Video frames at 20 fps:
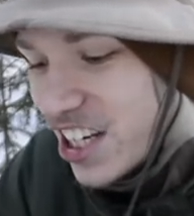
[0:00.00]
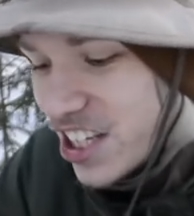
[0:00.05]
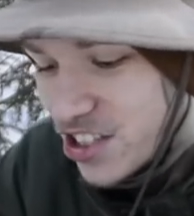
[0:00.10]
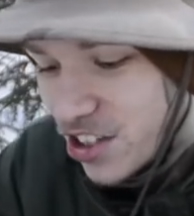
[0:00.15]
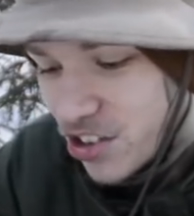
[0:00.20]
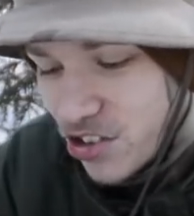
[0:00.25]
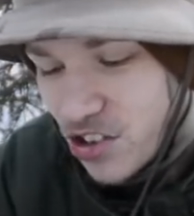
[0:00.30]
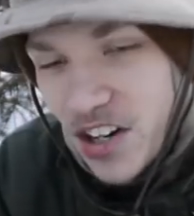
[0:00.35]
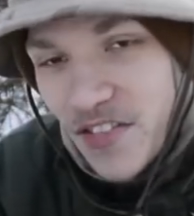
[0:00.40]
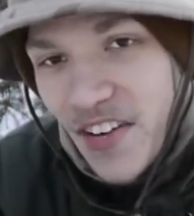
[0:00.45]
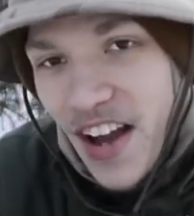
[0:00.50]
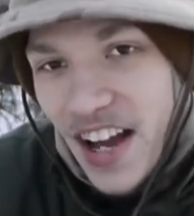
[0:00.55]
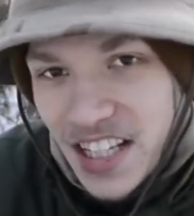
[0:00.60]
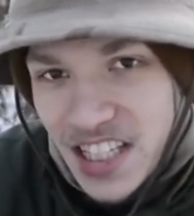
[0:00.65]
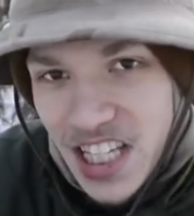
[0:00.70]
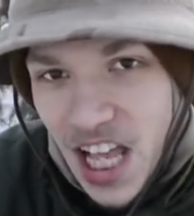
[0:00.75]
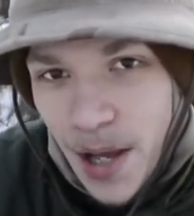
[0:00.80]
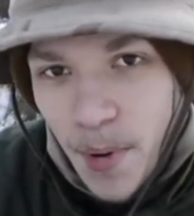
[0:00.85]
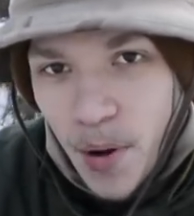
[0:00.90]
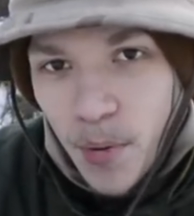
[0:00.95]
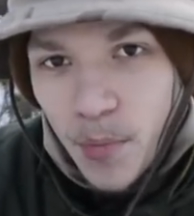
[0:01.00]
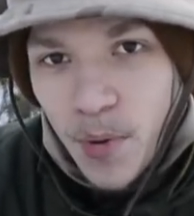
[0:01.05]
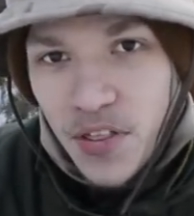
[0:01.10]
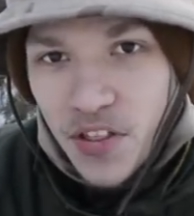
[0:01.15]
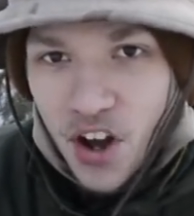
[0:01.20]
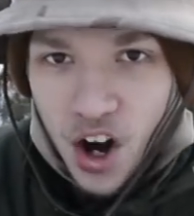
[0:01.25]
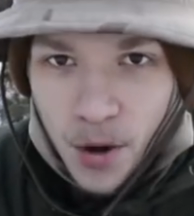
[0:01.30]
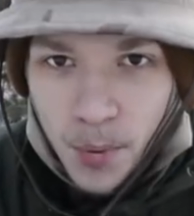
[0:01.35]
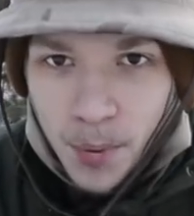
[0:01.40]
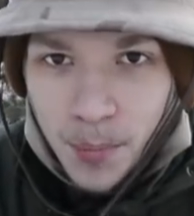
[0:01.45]
So Trayvax Summit
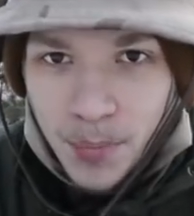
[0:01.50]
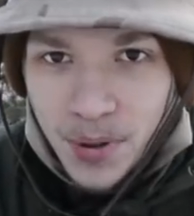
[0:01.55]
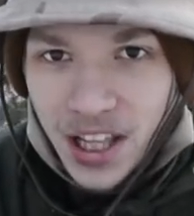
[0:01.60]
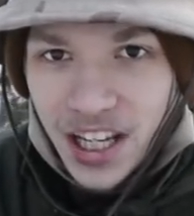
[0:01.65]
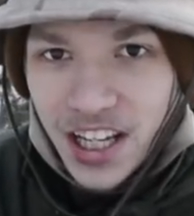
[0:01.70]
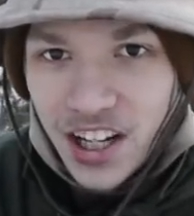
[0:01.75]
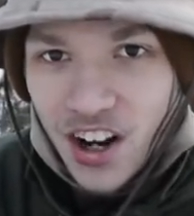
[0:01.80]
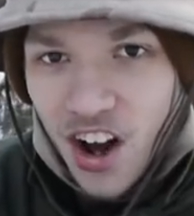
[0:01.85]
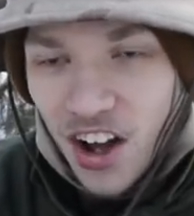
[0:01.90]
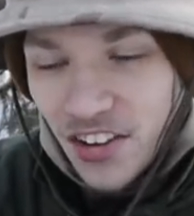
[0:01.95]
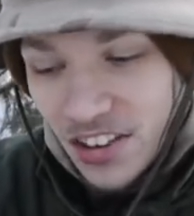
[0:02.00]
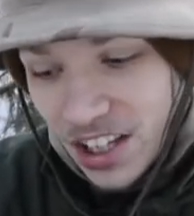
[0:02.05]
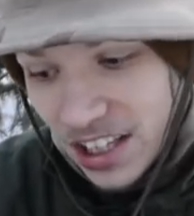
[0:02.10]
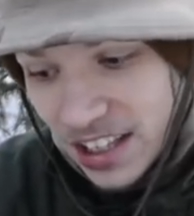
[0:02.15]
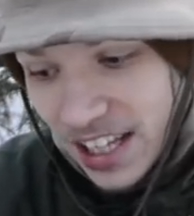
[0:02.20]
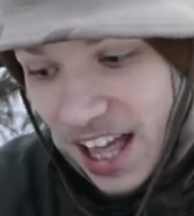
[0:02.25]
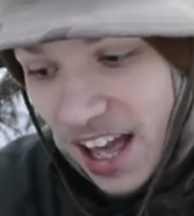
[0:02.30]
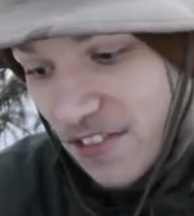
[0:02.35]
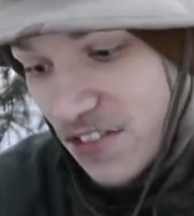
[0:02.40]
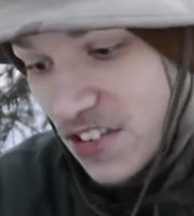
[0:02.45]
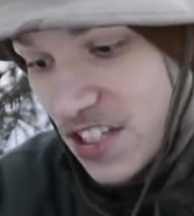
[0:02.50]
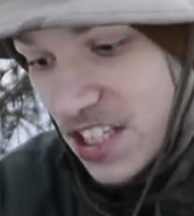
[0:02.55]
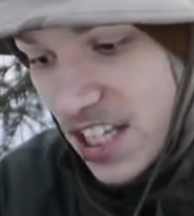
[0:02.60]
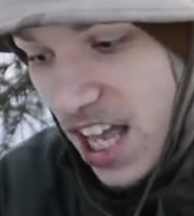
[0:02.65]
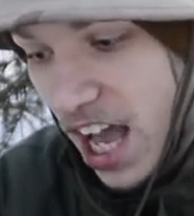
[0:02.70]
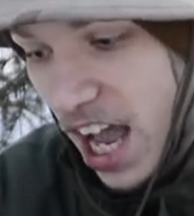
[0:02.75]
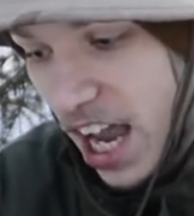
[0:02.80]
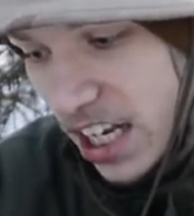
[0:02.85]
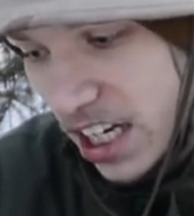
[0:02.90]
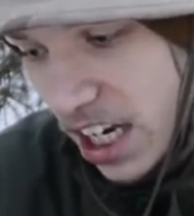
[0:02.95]
with armor plate on the left
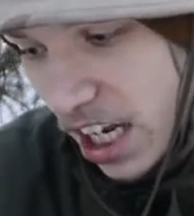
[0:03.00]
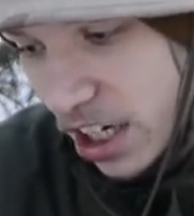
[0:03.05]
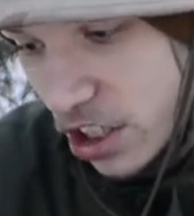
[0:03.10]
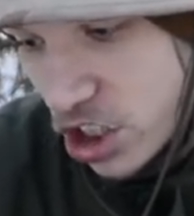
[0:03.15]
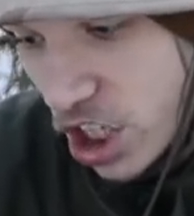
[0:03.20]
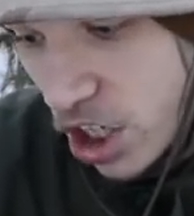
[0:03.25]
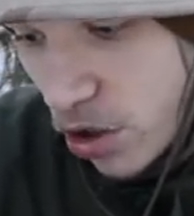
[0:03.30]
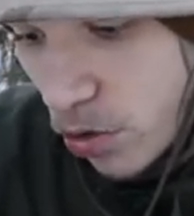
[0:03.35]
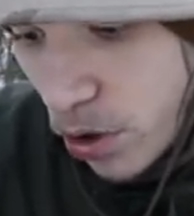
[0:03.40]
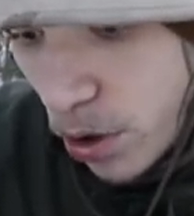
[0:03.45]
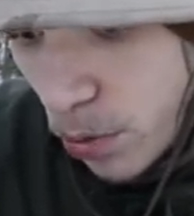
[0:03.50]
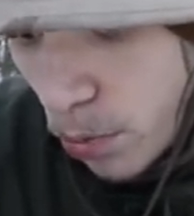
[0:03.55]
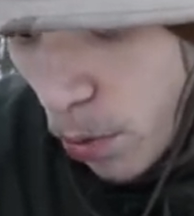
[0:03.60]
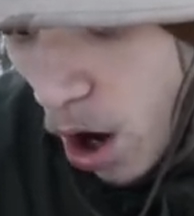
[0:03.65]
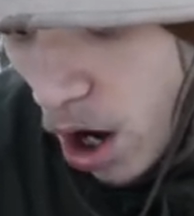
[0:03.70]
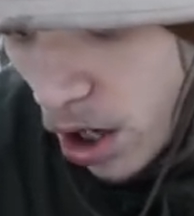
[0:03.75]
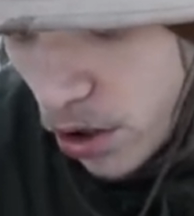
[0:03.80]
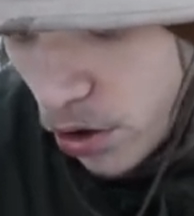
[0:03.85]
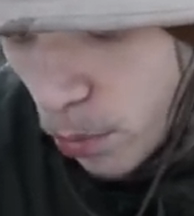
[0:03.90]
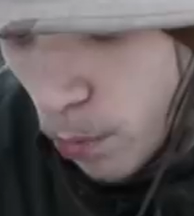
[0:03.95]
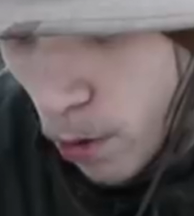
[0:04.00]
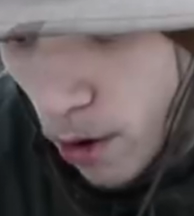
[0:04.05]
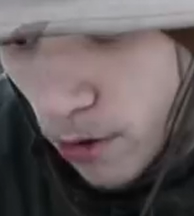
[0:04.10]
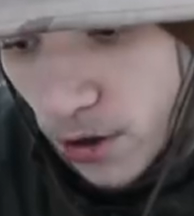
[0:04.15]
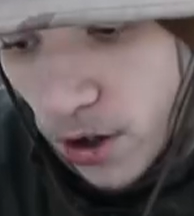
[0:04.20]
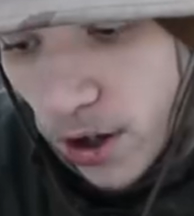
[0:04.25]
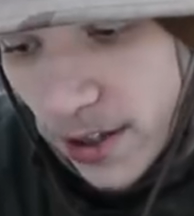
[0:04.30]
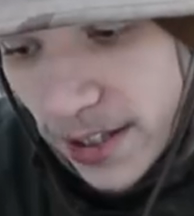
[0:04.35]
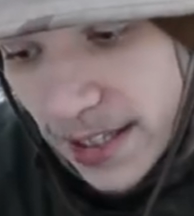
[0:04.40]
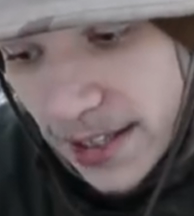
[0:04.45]
side, and I generally rock the
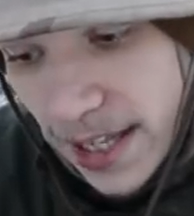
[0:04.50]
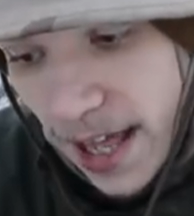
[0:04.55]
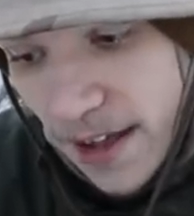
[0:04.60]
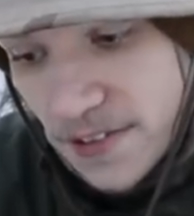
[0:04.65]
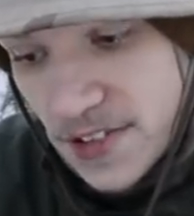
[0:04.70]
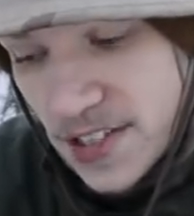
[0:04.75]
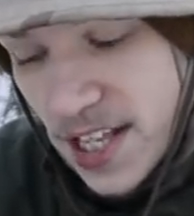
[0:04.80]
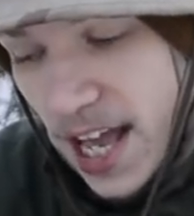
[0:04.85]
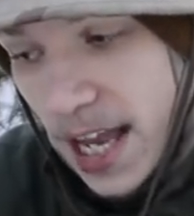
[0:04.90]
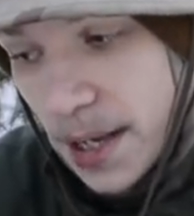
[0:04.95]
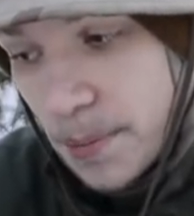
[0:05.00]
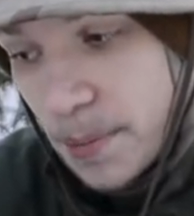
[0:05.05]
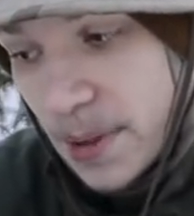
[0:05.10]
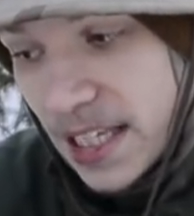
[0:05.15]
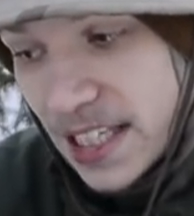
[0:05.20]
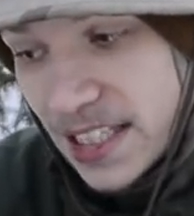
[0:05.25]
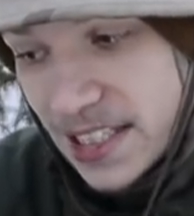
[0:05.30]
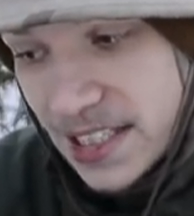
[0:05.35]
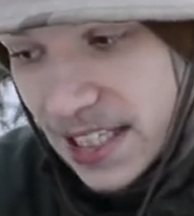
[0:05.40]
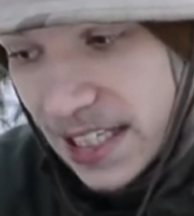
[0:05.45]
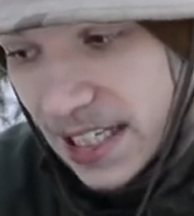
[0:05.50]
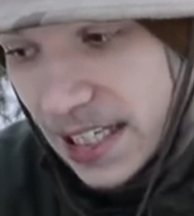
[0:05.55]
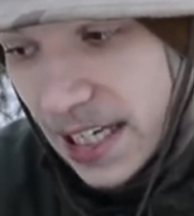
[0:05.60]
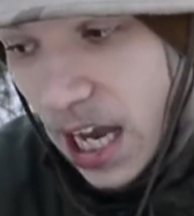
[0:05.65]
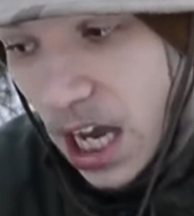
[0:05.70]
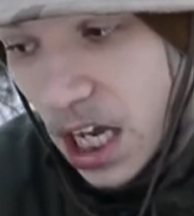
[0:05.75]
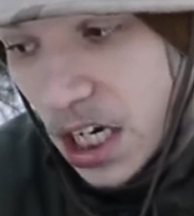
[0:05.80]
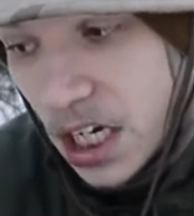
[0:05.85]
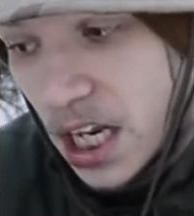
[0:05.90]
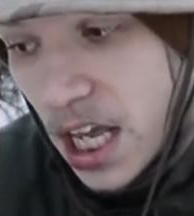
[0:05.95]
wallet on the left side because the
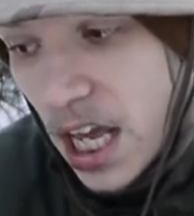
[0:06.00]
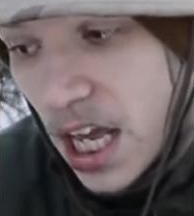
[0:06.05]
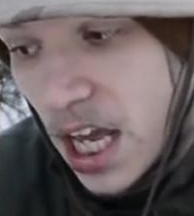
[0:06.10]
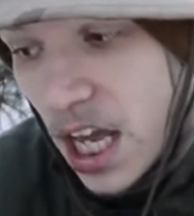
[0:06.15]
gun,